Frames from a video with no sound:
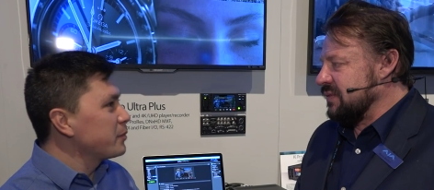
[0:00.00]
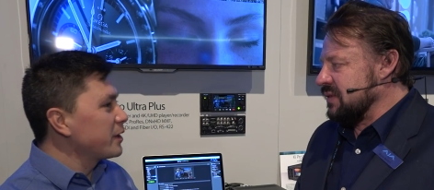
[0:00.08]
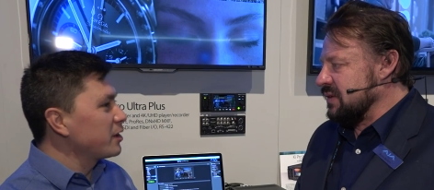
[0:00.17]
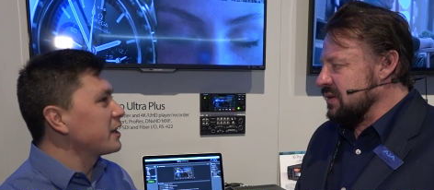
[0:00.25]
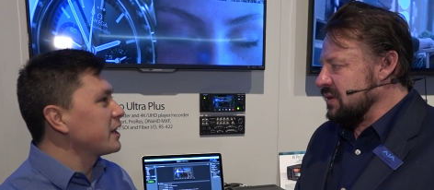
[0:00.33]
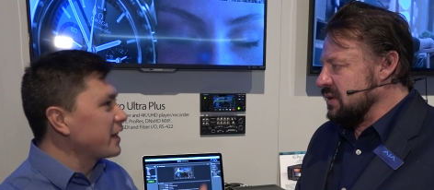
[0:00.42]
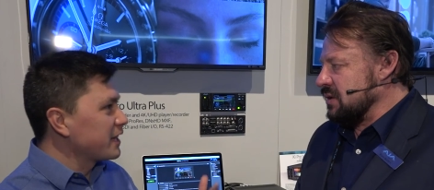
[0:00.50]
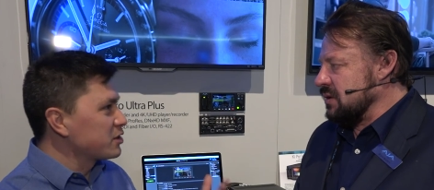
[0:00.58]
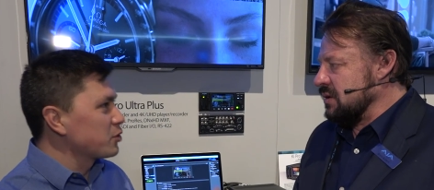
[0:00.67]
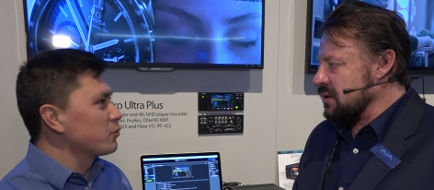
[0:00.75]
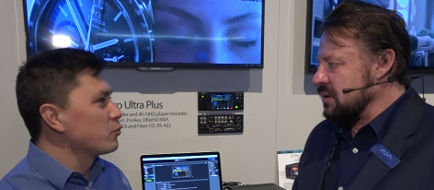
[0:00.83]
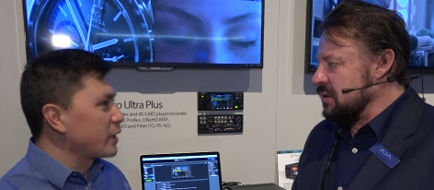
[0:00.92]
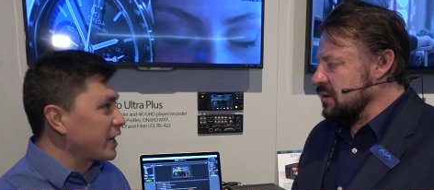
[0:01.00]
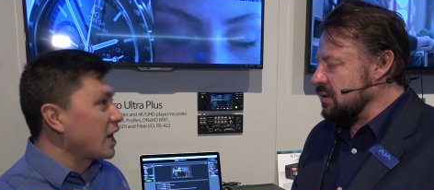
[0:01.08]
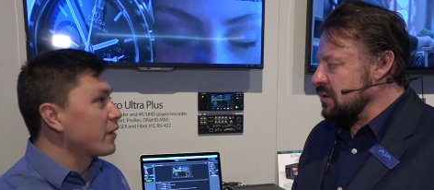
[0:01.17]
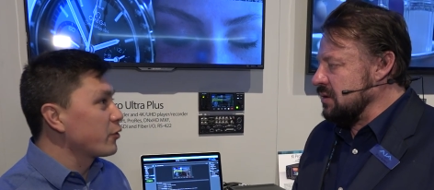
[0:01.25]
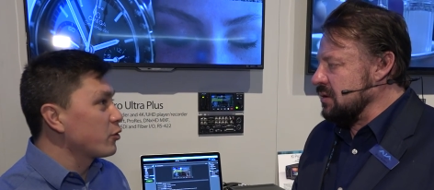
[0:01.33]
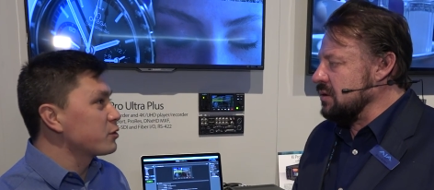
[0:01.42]
Speaker 1: ability then to
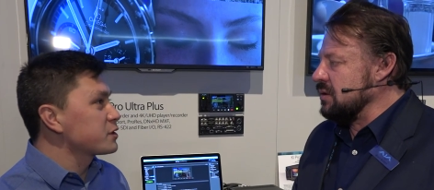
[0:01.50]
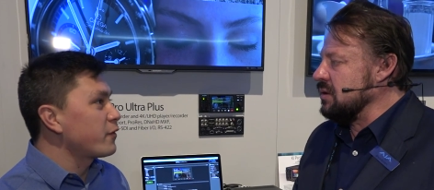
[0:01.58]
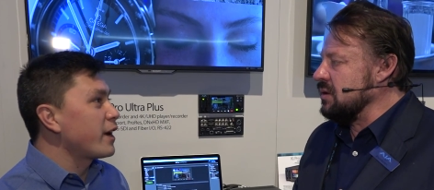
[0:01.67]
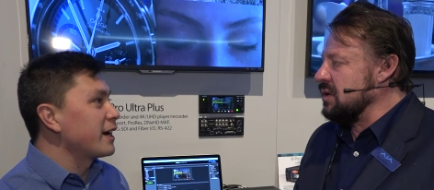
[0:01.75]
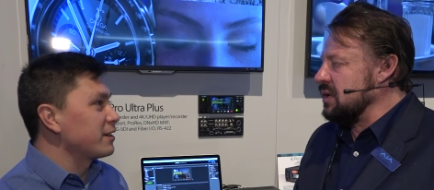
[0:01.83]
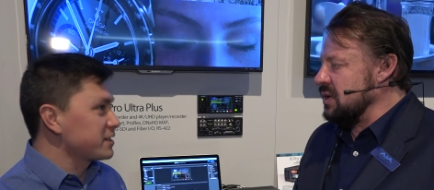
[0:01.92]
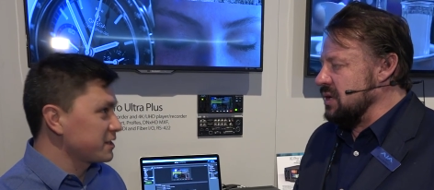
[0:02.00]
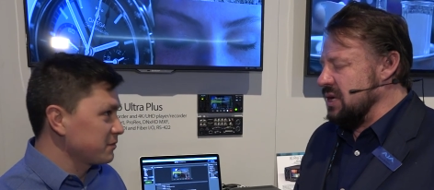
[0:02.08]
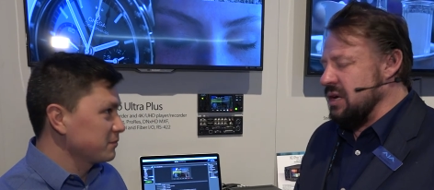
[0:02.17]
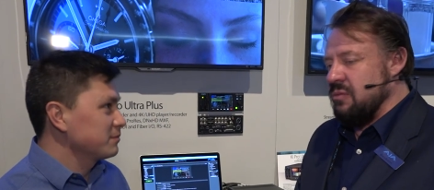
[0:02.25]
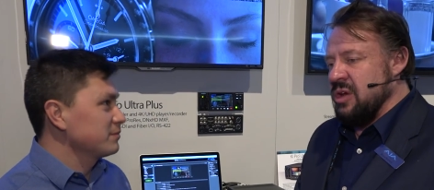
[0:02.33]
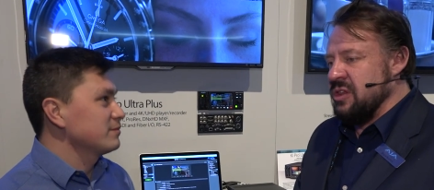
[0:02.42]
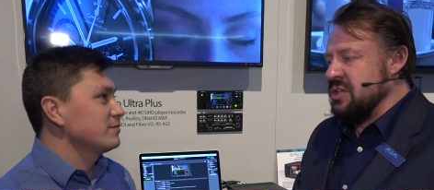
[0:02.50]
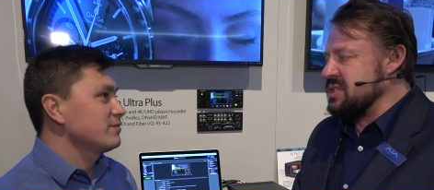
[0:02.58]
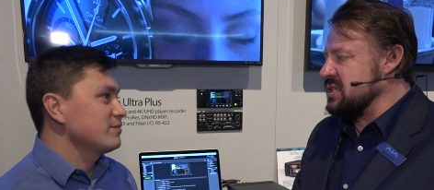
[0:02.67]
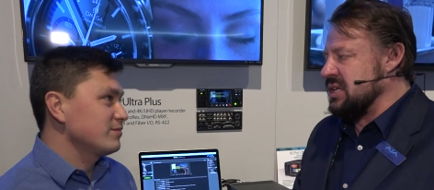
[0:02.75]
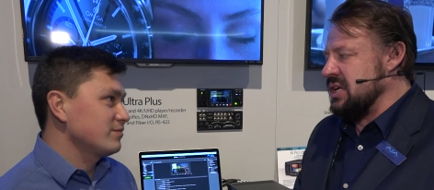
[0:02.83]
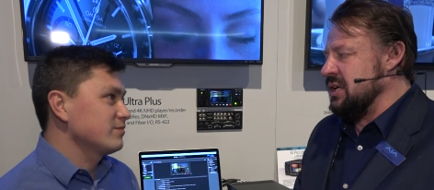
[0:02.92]
recover those files.
Speaker 2: Yeah, well, this is
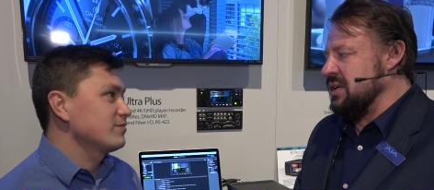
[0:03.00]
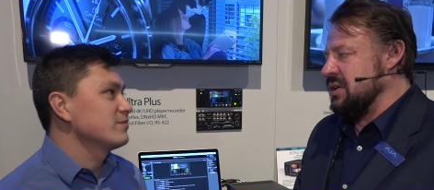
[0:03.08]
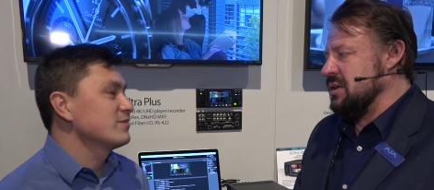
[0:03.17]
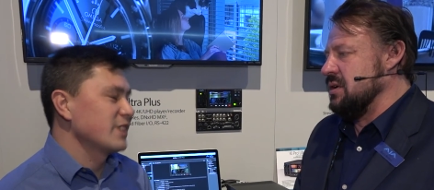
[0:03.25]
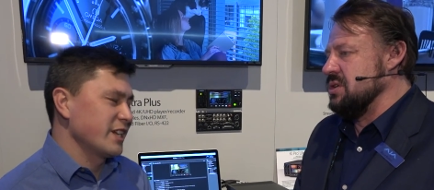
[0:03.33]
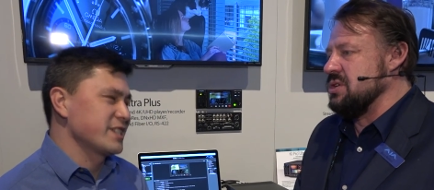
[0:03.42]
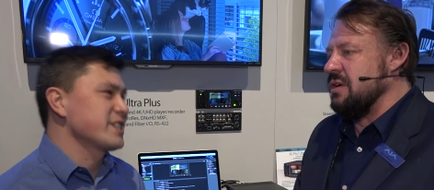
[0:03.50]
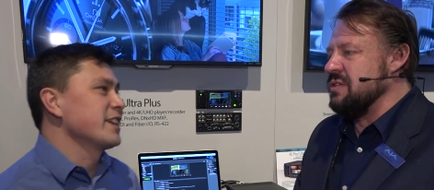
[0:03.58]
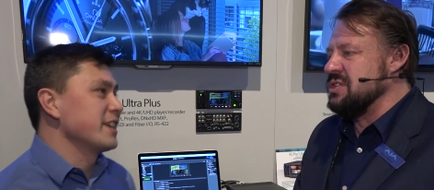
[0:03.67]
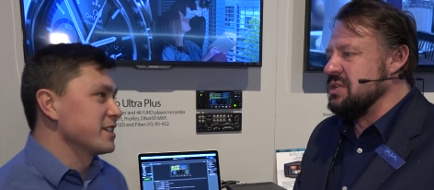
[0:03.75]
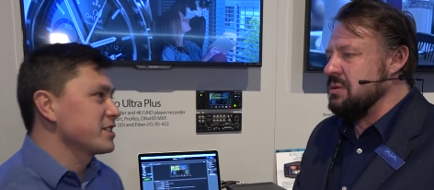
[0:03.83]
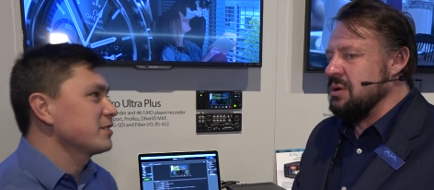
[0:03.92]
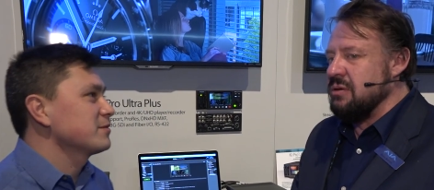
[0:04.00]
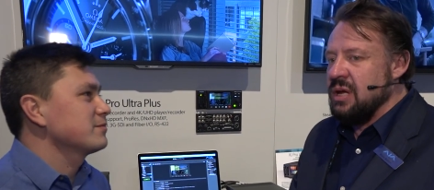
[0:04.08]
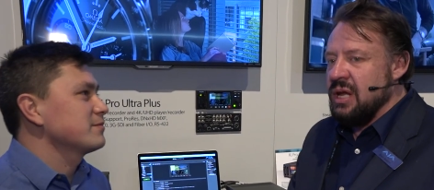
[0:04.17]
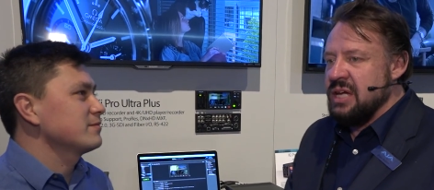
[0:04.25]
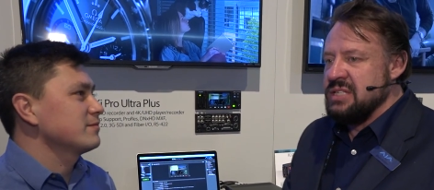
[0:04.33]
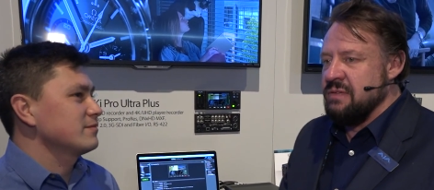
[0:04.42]
key, because obviously we
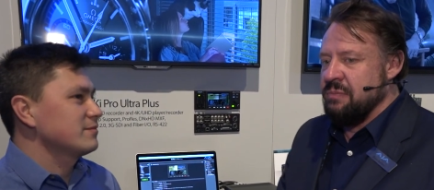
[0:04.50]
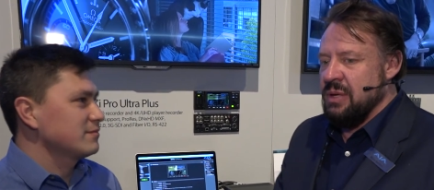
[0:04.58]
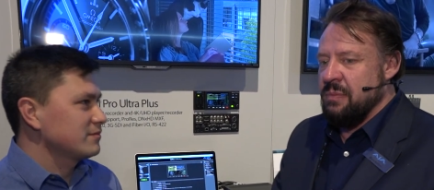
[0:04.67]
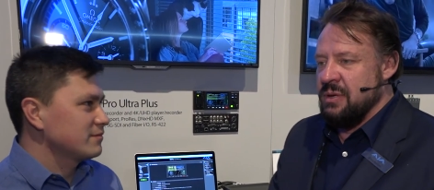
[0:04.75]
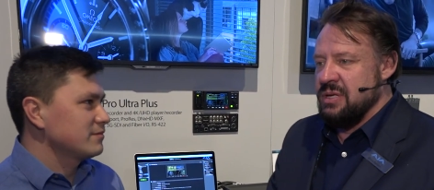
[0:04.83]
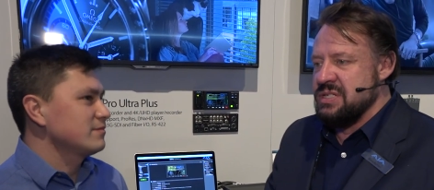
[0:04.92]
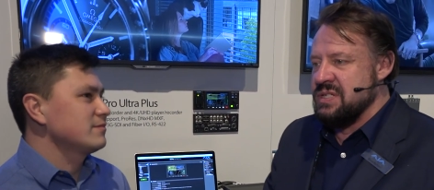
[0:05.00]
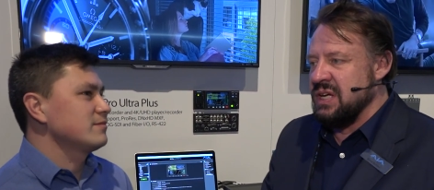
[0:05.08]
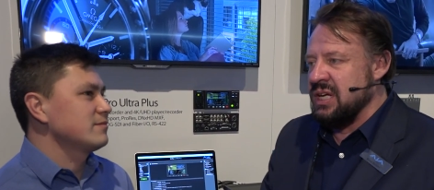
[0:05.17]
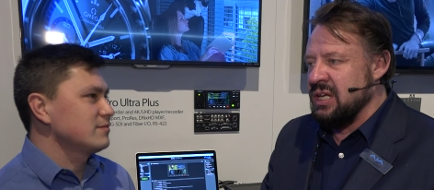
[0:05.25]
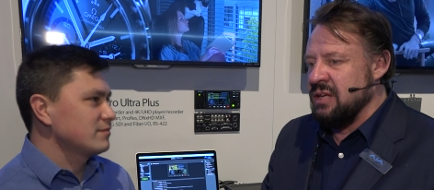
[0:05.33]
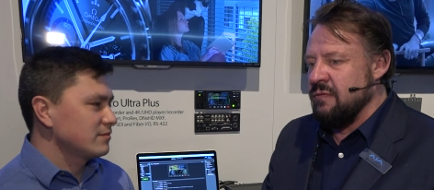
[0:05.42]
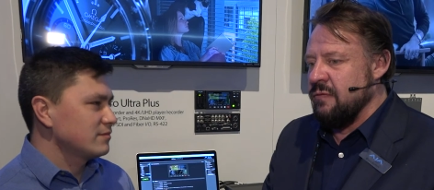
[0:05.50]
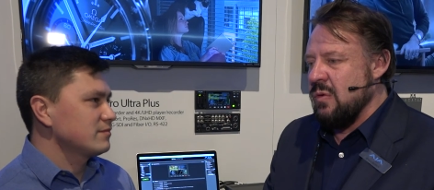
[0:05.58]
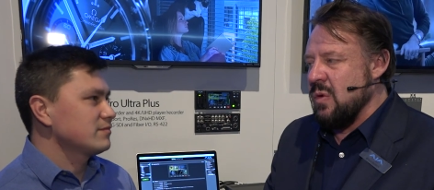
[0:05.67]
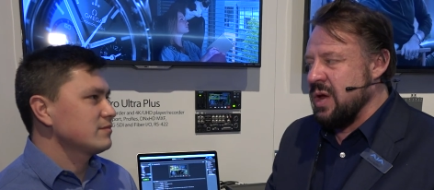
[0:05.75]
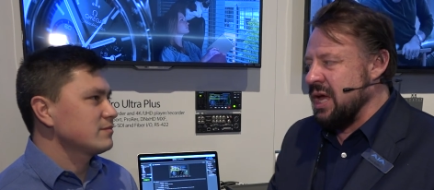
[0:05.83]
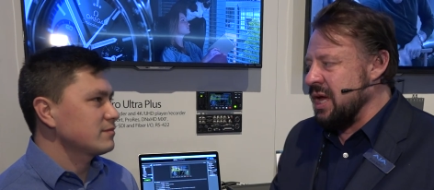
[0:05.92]
realize if people are sticking in four
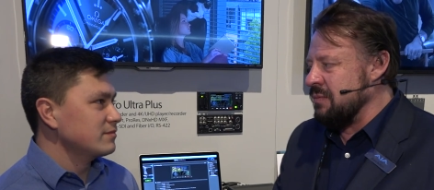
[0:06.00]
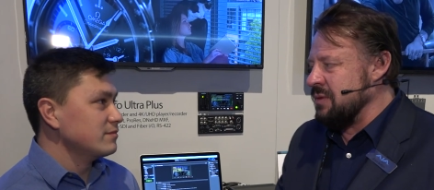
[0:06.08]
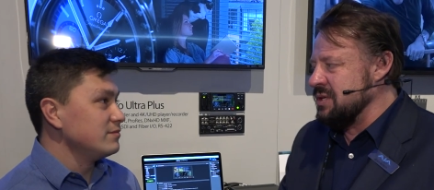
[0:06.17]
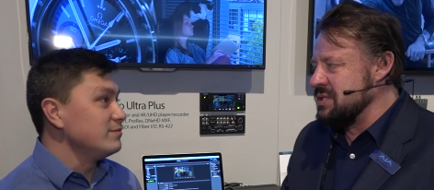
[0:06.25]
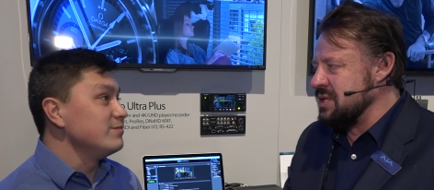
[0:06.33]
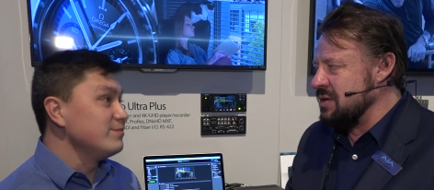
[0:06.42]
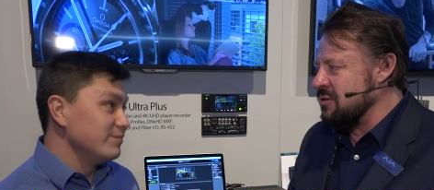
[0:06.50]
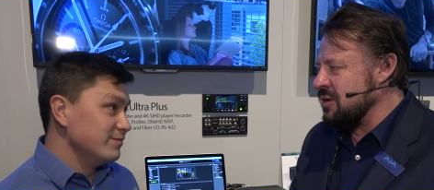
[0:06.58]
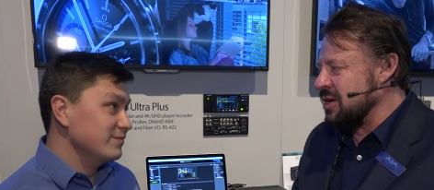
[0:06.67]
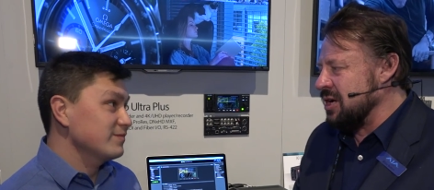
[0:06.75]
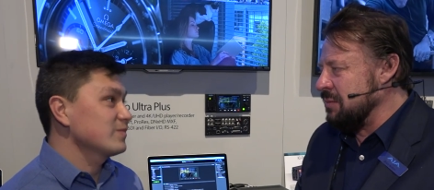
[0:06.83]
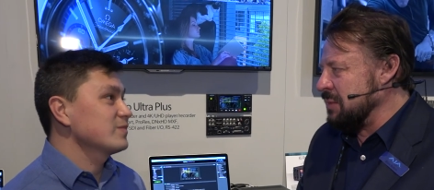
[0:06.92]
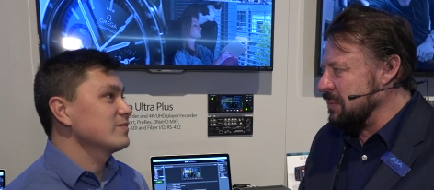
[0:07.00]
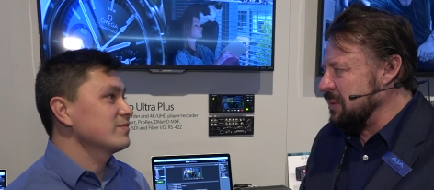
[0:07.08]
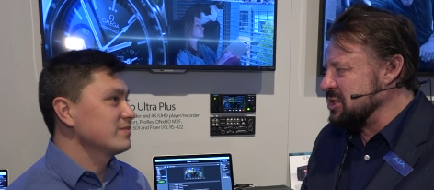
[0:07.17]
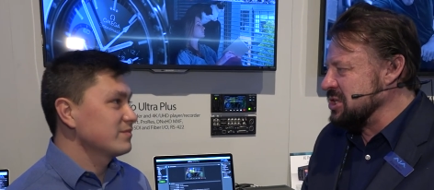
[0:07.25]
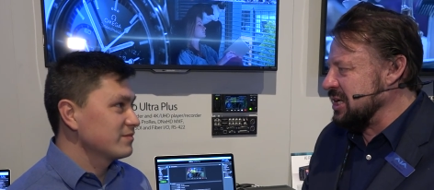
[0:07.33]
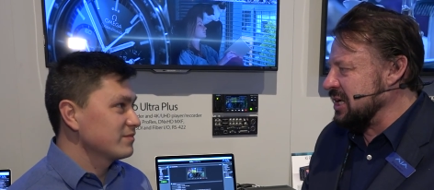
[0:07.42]
cameras, they're not going to be
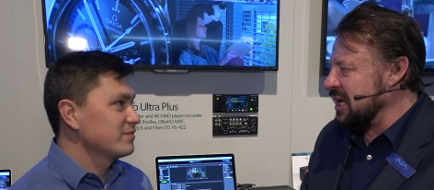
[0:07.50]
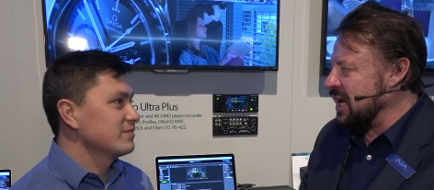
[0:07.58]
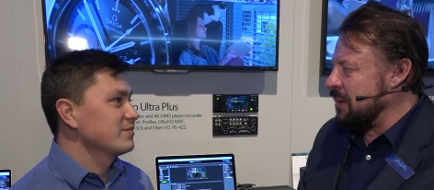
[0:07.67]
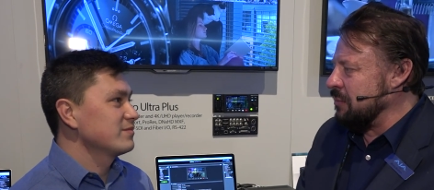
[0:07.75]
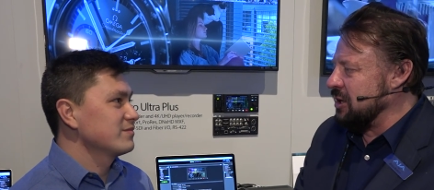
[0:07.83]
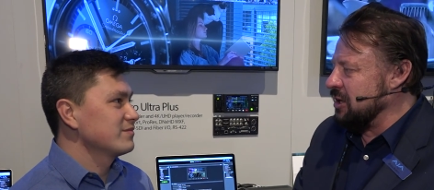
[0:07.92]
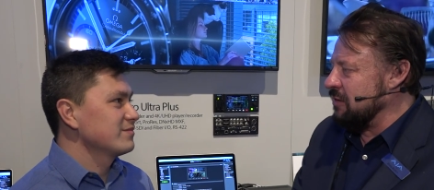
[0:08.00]
particularly happy